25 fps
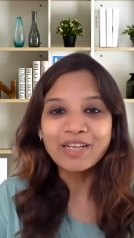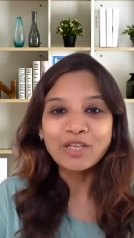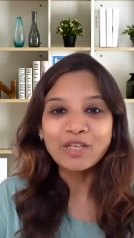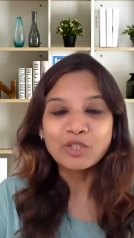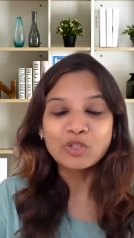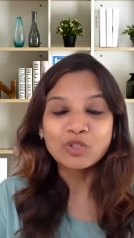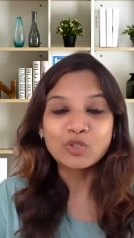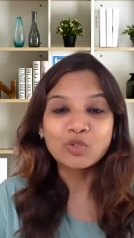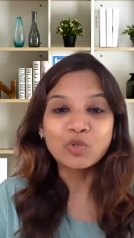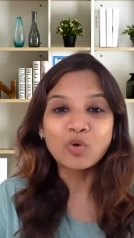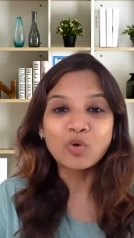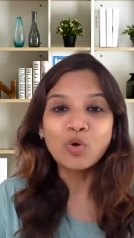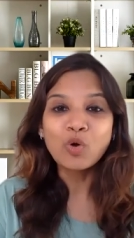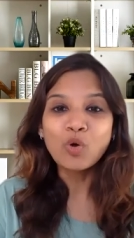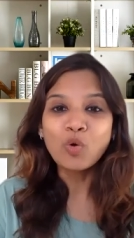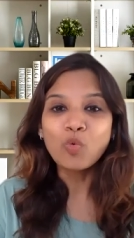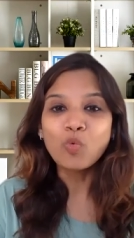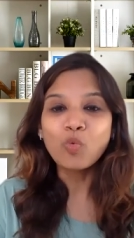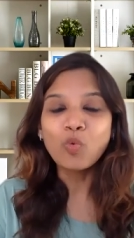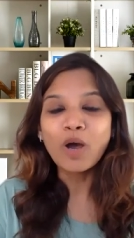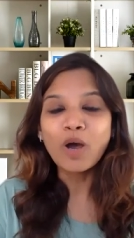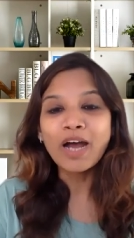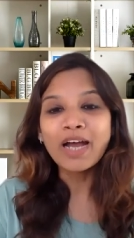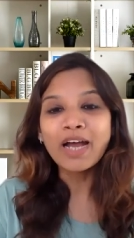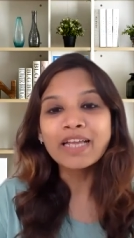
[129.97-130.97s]
So
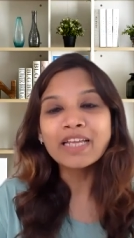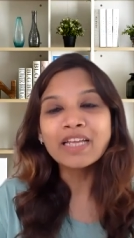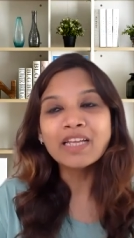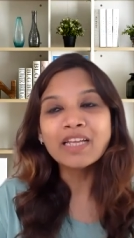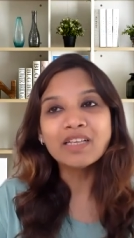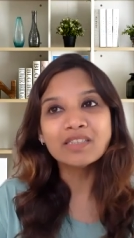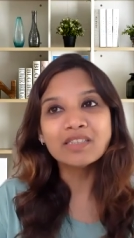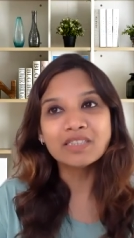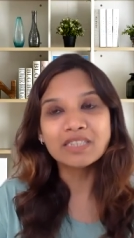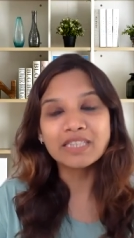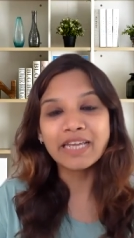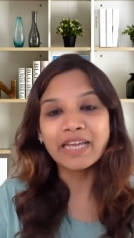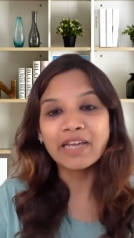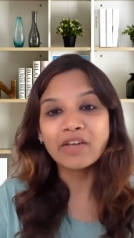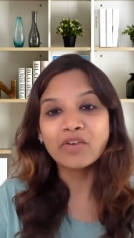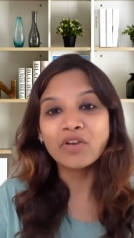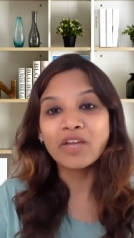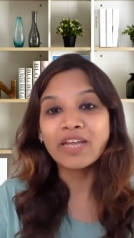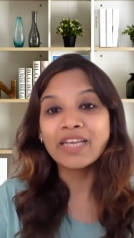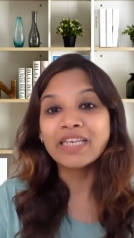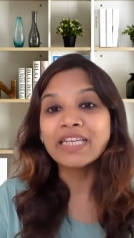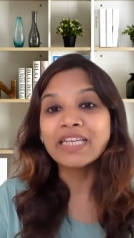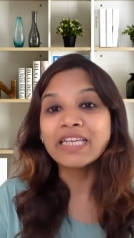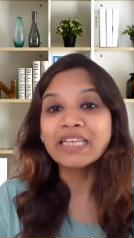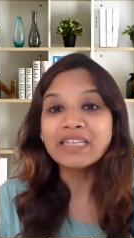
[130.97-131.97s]
why is there
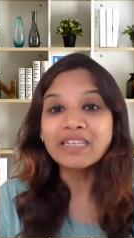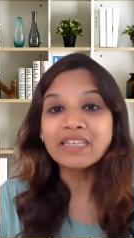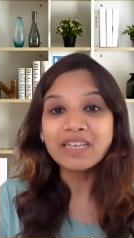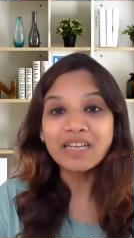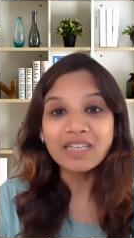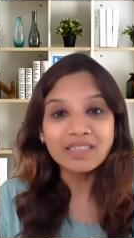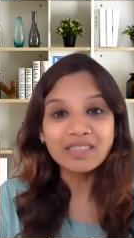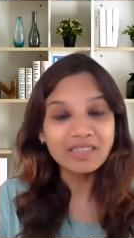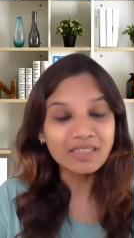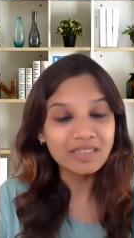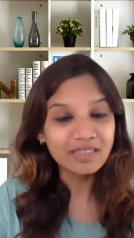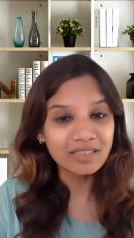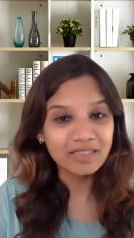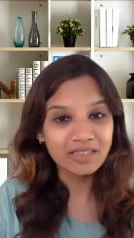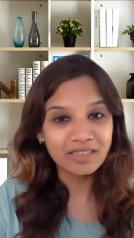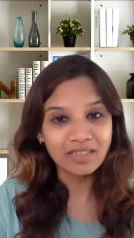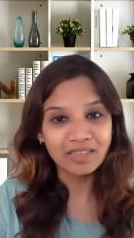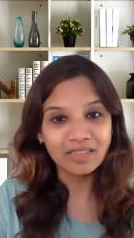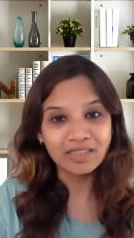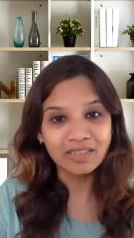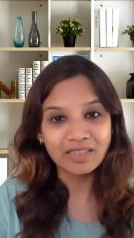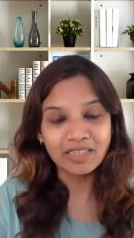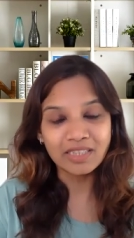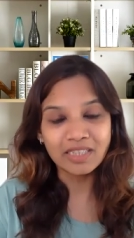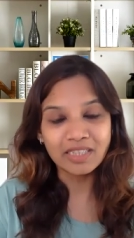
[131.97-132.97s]
an
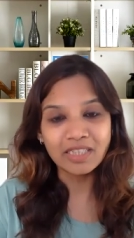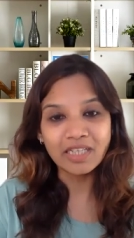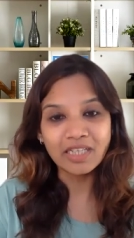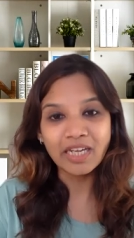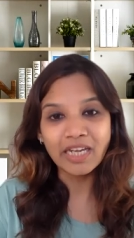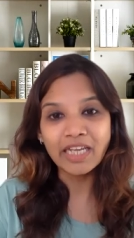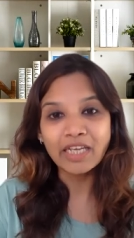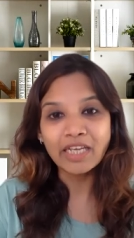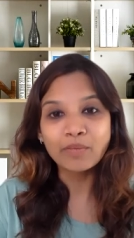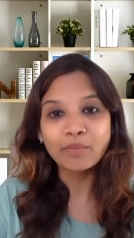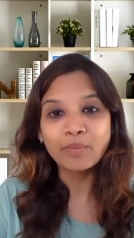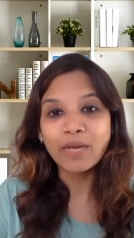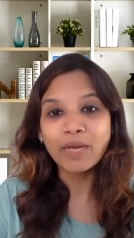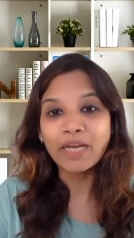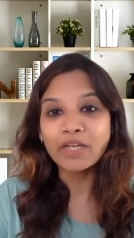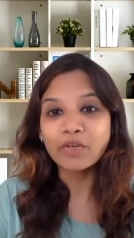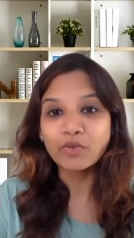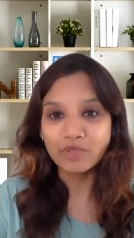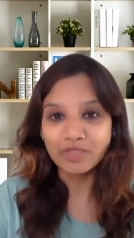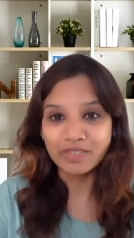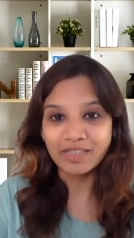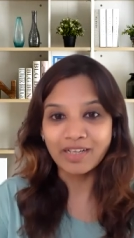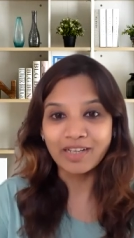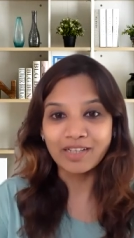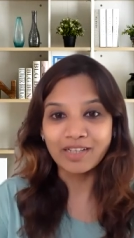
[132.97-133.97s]
inconsistency in my
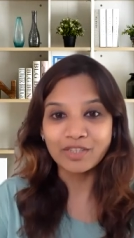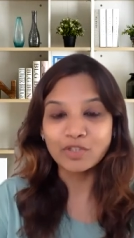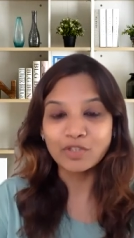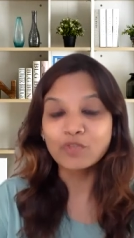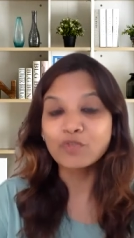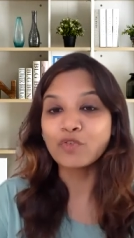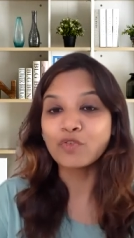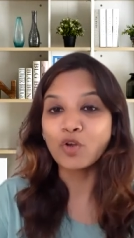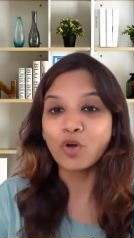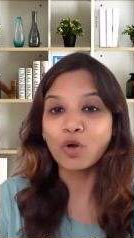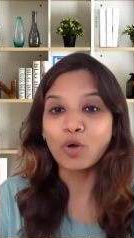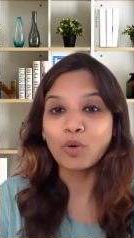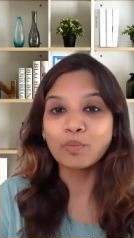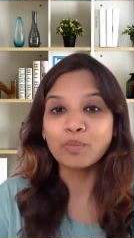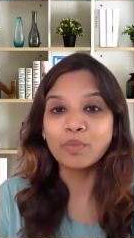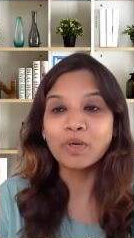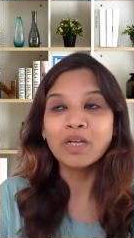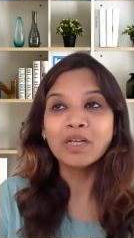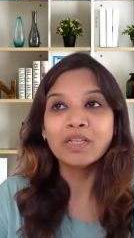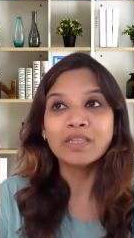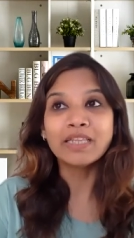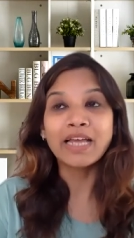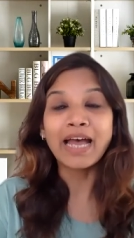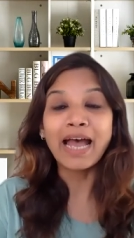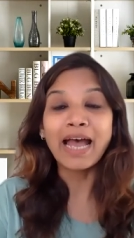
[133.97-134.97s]
results from
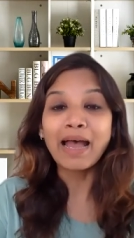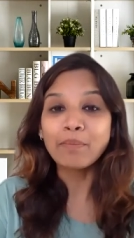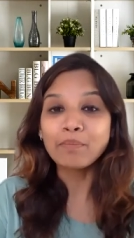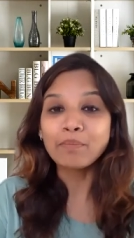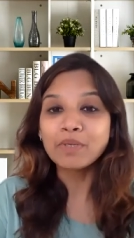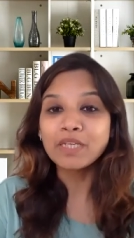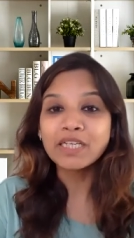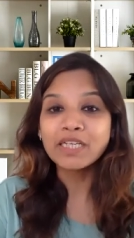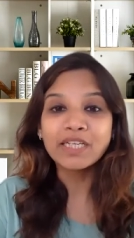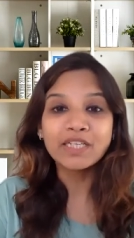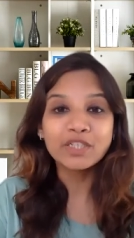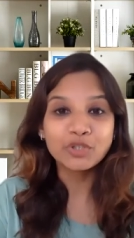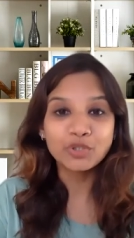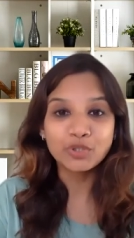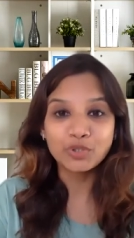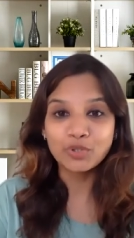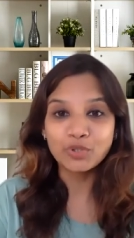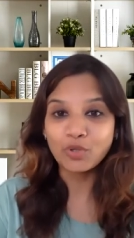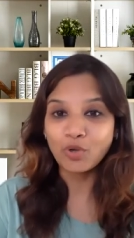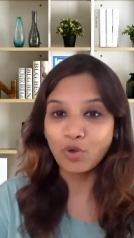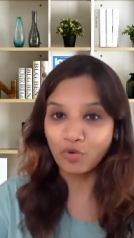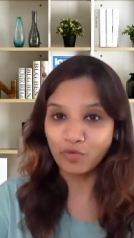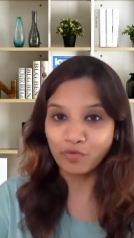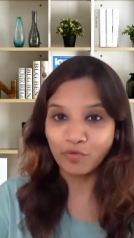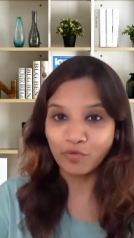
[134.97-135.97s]
the
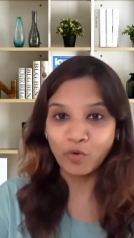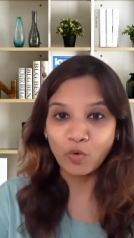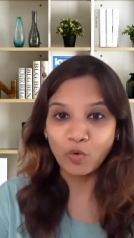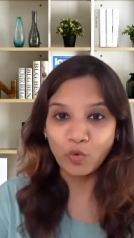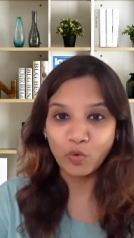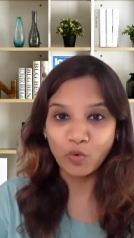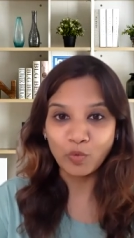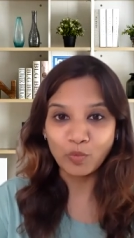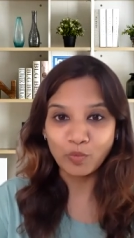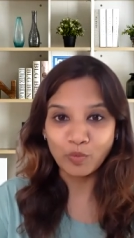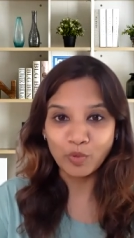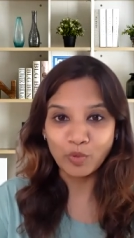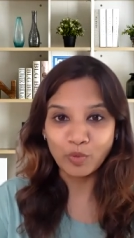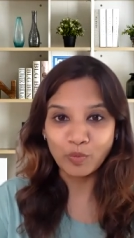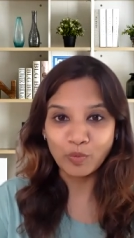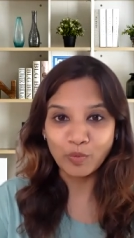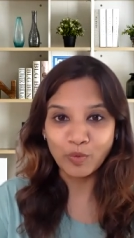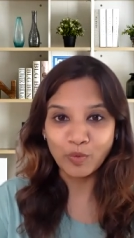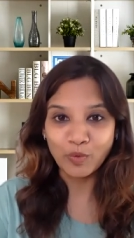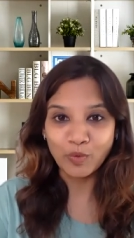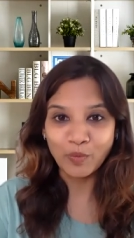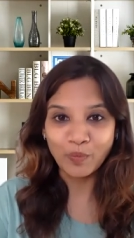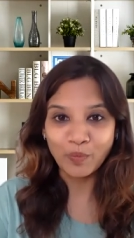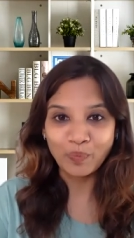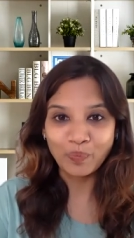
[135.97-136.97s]
application of
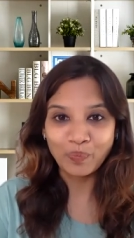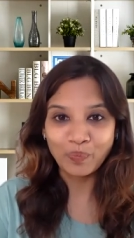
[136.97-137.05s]
Ho'oponopono?